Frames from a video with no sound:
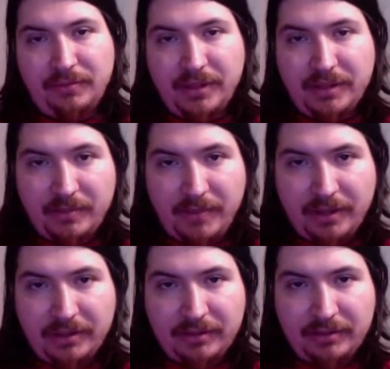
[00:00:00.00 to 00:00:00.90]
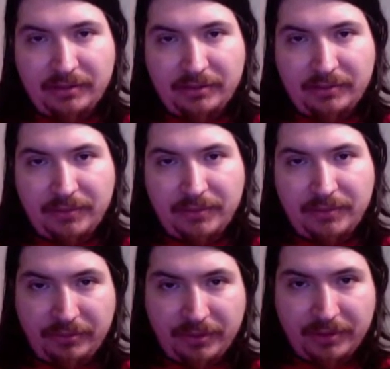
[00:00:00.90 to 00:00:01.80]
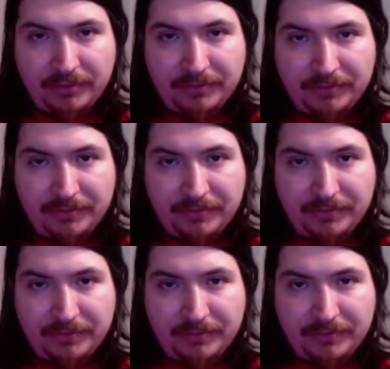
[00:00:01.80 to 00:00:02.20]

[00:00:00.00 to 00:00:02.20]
be independent, be strong,